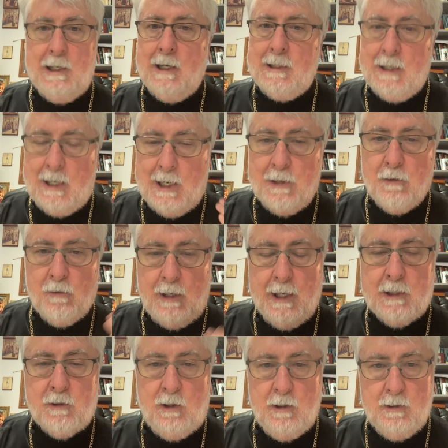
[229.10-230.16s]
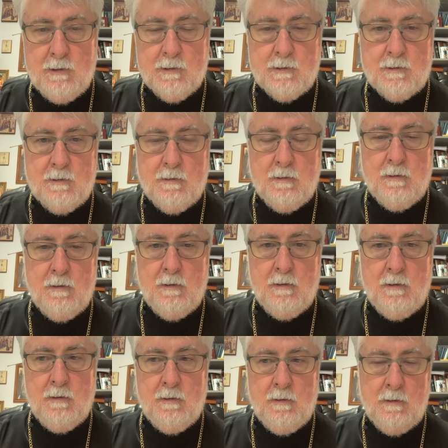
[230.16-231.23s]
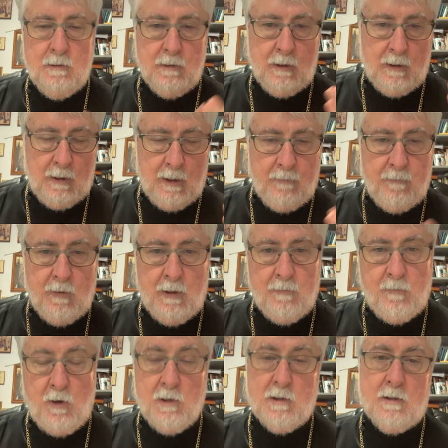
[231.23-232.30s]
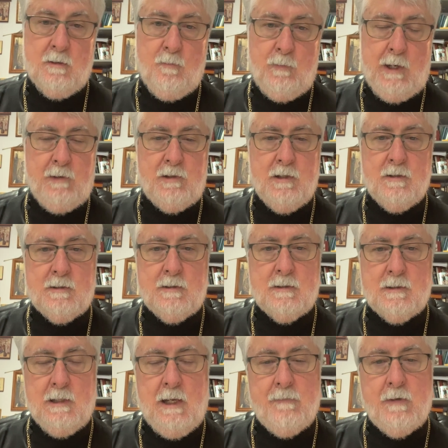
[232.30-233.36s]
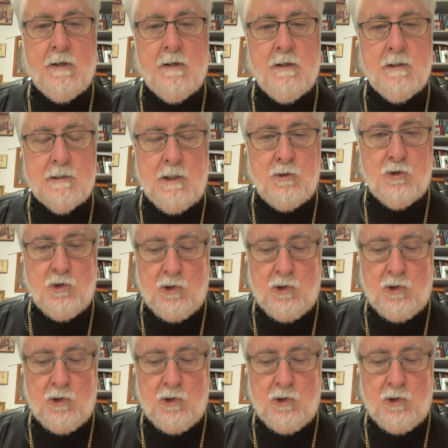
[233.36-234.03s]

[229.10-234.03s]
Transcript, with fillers: And they had to hide their icons uh, of, of our patron Slava, St.